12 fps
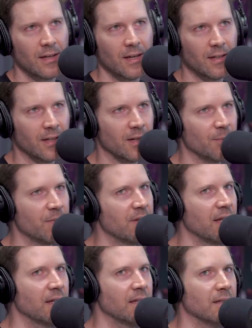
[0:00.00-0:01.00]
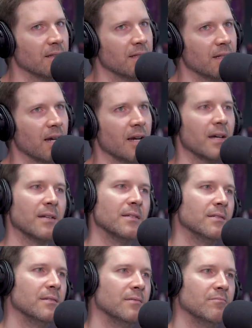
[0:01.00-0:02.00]
And then I'm thinking, did I,
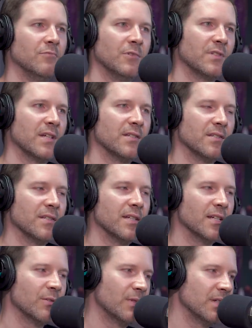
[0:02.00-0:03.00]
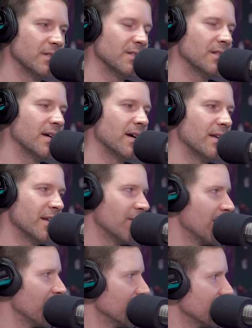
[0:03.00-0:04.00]
was I just ignorant? Did I
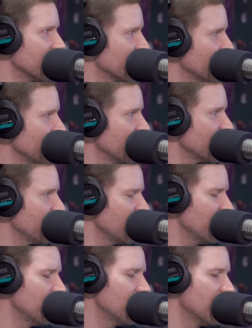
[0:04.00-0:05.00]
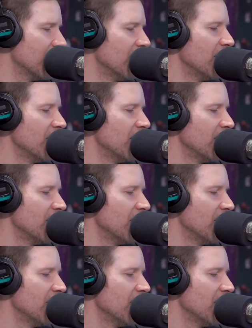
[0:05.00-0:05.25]
never have this experience mm-hmm. before?